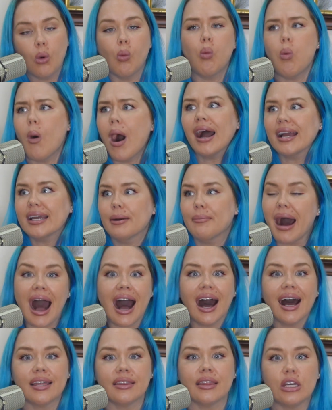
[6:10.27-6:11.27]
Why am
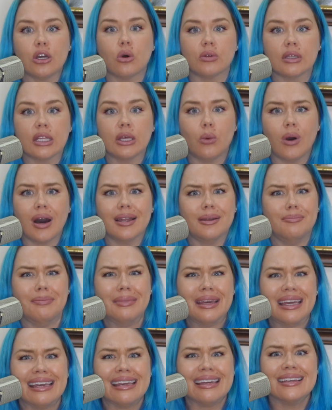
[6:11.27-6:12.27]
I the only one?
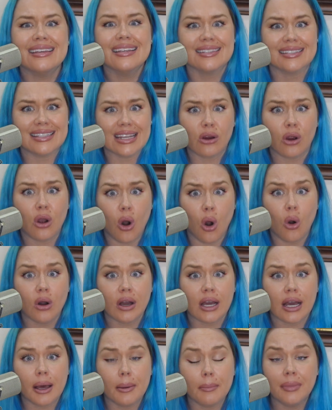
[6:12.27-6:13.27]
Me? Sarah
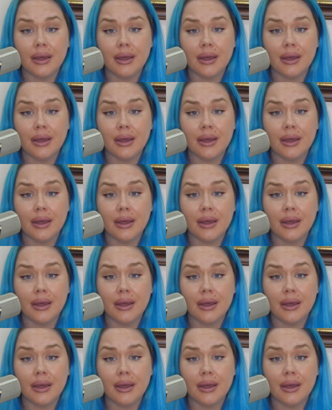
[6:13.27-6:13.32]
Holcomb?